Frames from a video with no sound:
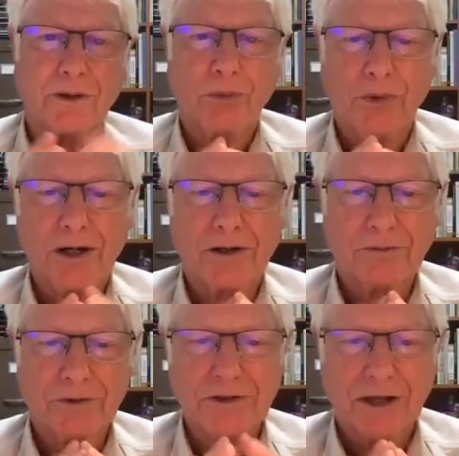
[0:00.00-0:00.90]
aware of
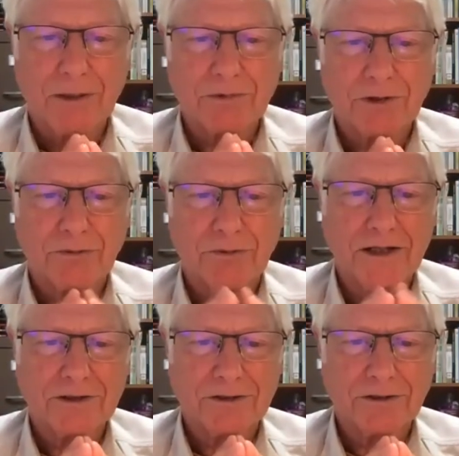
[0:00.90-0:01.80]
these
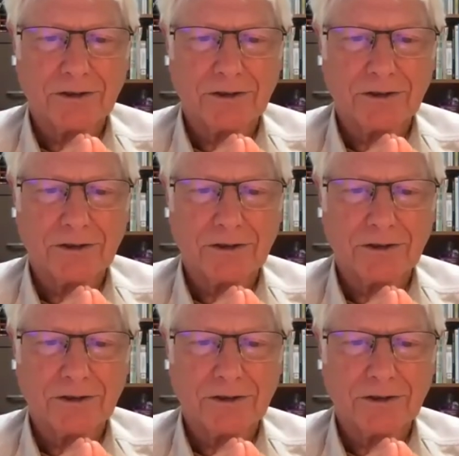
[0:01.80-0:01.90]
observations.